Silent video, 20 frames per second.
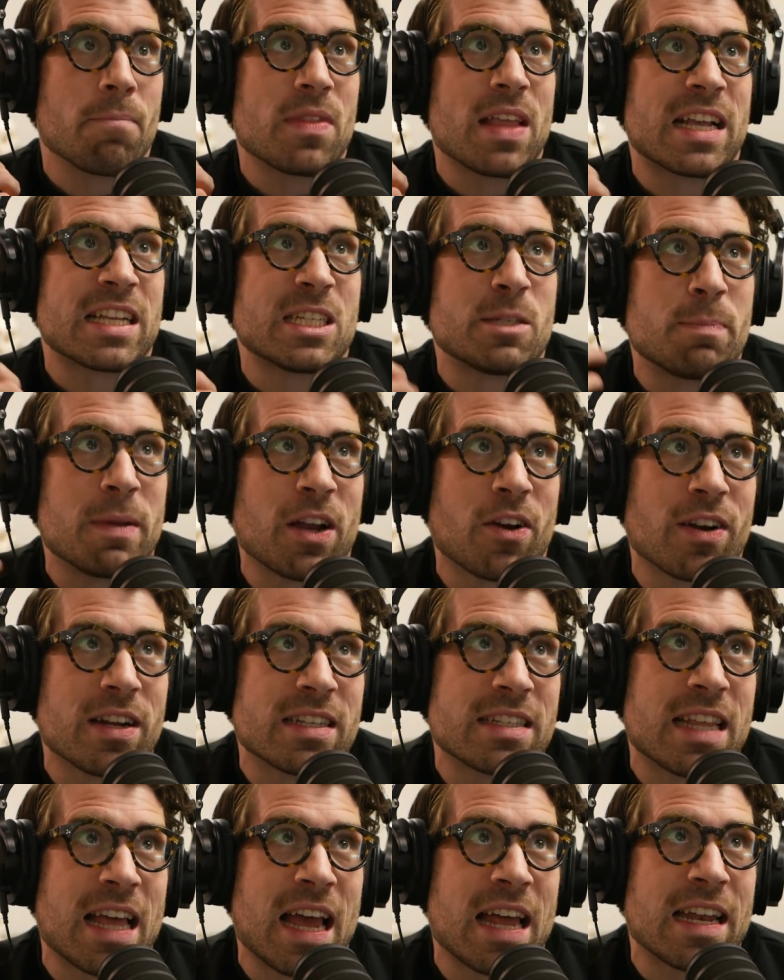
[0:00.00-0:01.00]

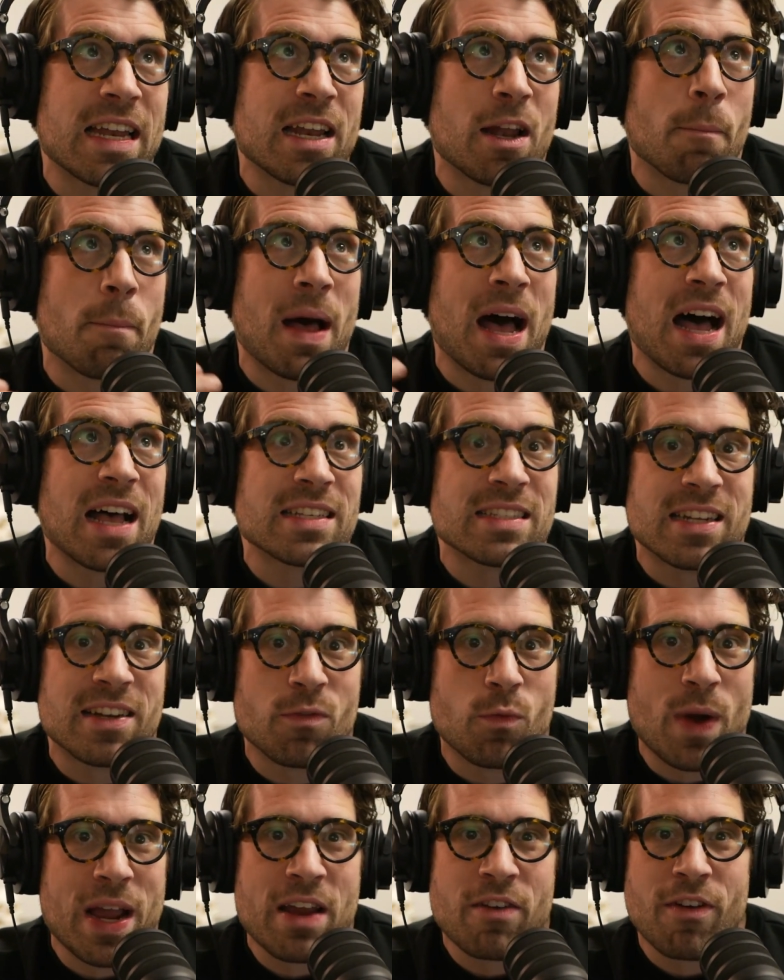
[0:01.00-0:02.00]
experience that in a
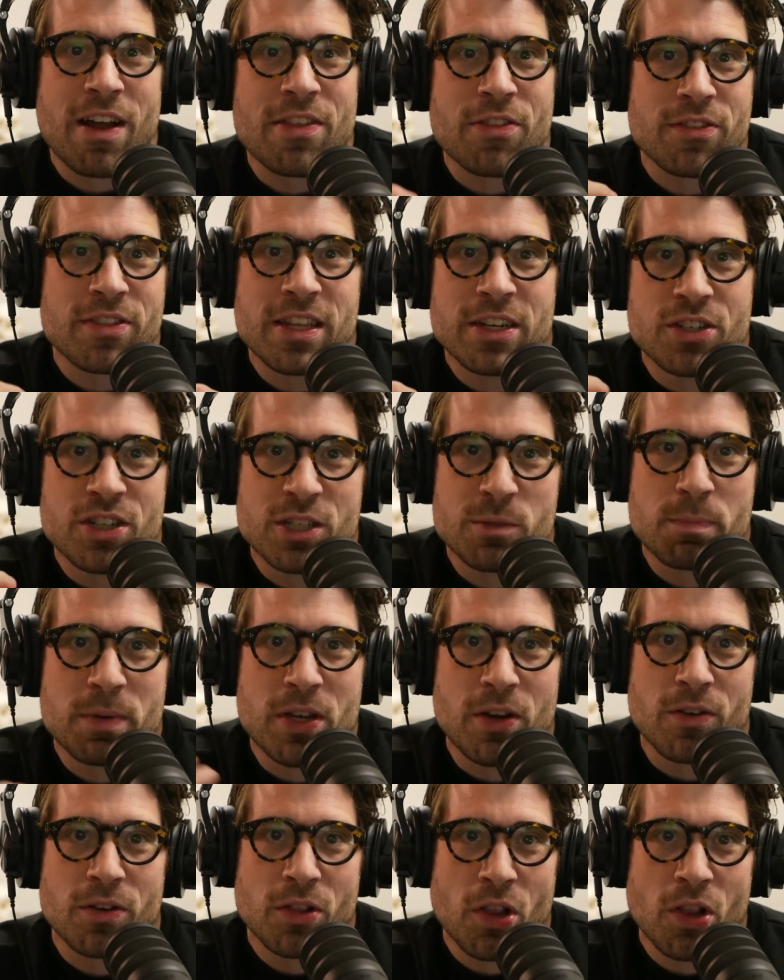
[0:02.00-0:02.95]
positive way rather than just pure